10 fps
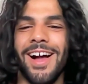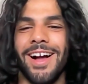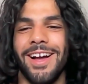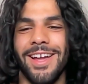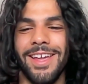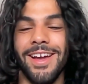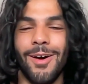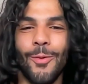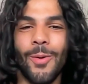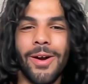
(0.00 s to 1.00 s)
Yeah, I
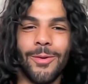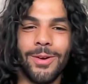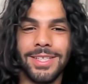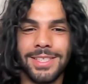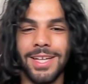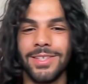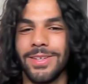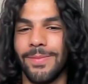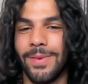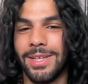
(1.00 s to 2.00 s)
wore it once next to
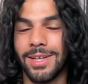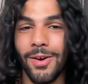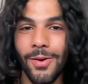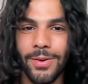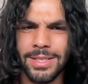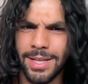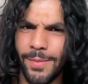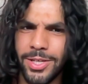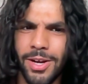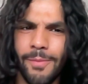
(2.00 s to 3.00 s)
him and he's like, oh, is that
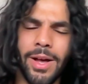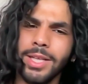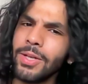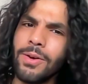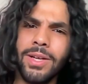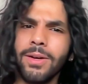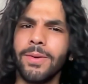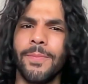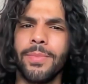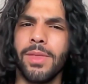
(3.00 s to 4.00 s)
my shirt? I'm like, I don't know.
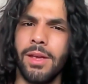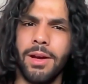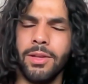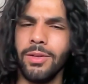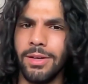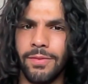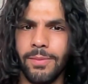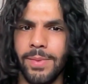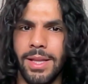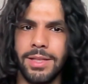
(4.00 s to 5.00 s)
I took it
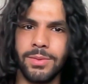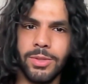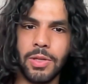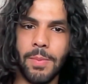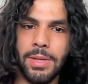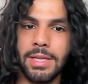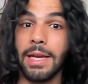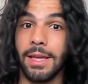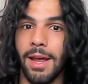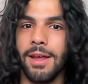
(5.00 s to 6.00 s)
from my dad's wardrobe. He's like,
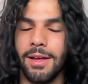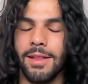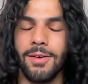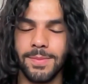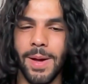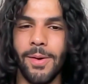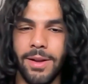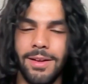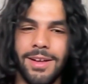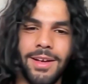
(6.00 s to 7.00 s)
yeah, that was my one.
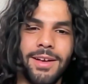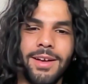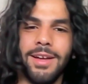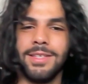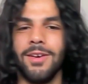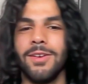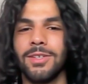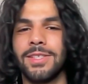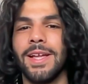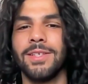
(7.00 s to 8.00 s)
He's like, oh, it
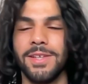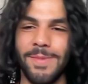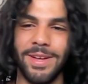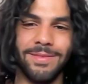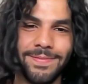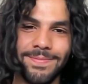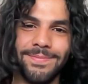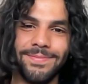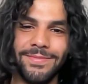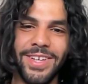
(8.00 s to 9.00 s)
looks nice on you. I'm like,
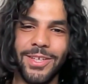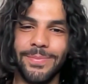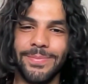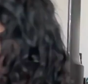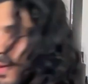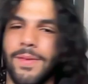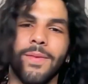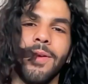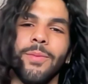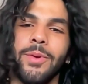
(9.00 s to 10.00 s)
thank you.
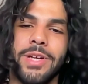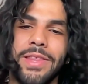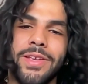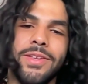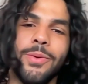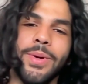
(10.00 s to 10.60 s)
We continue